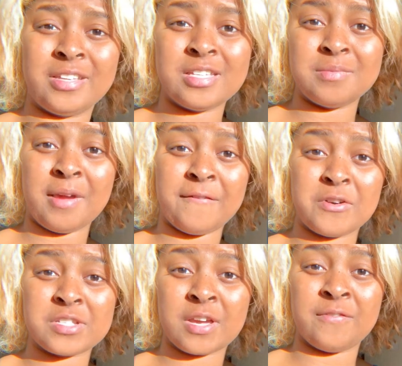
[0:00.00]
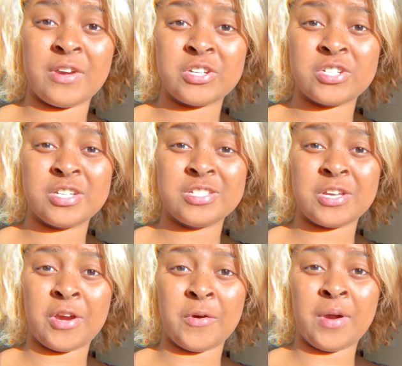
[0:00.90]
This is my first convention,
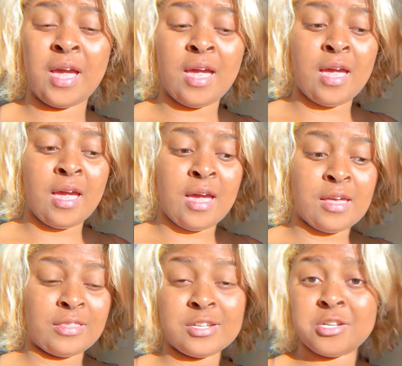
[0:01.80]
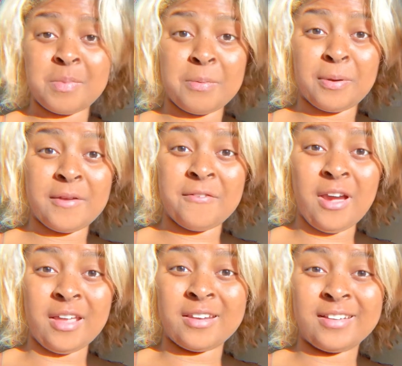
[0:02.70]
so this should be pretty
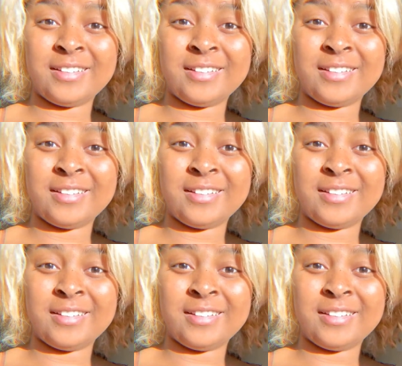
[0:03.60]
fun.